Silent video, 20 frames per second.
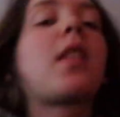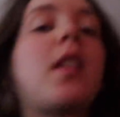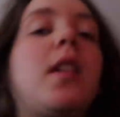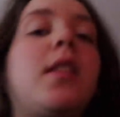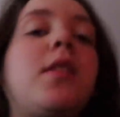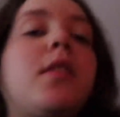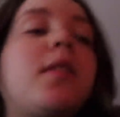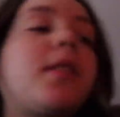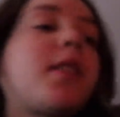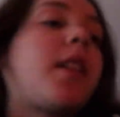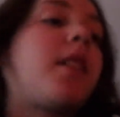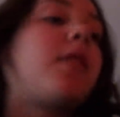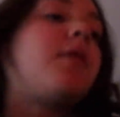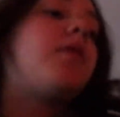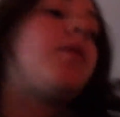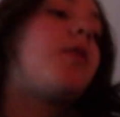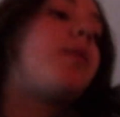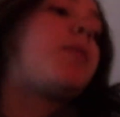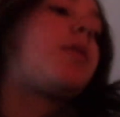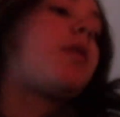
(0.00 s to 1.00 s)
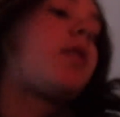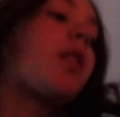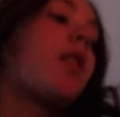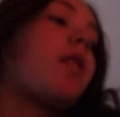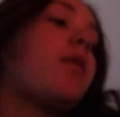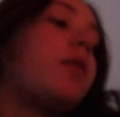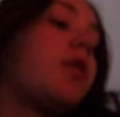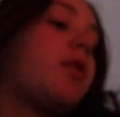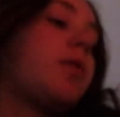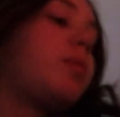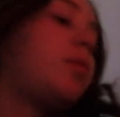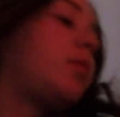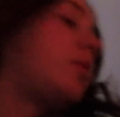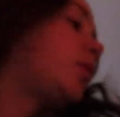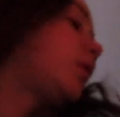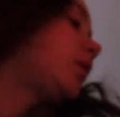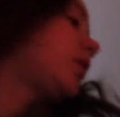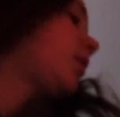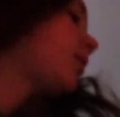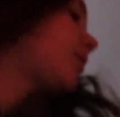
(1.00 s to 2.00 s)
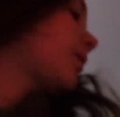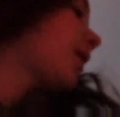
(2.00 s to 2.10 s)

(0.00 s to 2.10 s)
I just had room service brought to